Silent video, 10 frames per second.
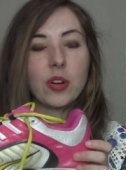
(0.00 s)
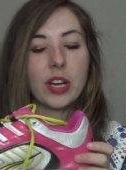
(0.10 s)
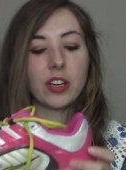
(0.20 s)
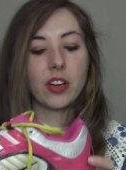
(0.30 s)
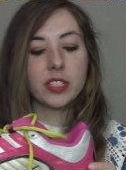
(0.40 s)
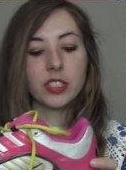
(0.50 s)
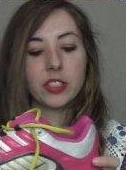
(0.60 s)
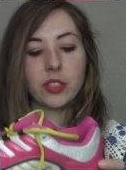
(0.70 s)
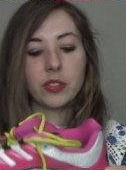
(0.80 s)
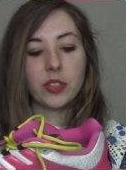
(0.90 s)
I honestly
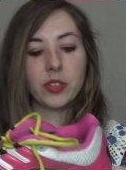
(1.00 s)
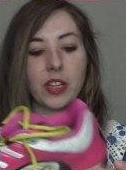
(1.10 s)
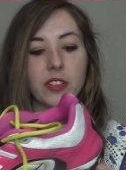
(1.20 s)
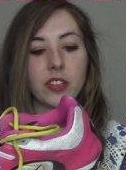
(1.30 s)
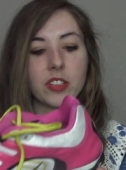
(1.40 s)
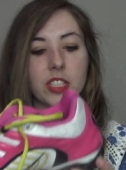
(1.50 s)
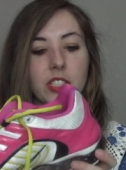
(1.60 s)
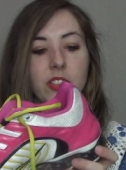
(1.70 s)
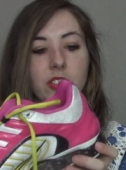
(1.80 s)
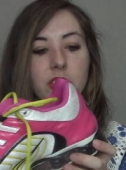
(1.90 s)
don't know that they're
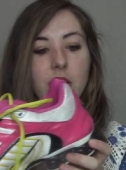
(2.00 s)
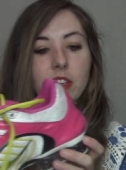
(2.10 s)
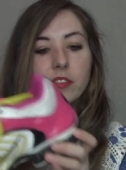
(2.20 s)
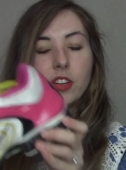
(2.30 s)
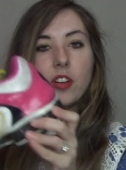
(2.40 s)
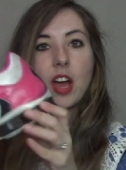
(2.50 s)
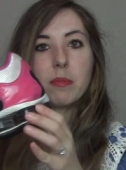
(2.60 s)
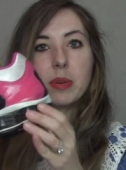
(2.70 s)
still selling for a lot,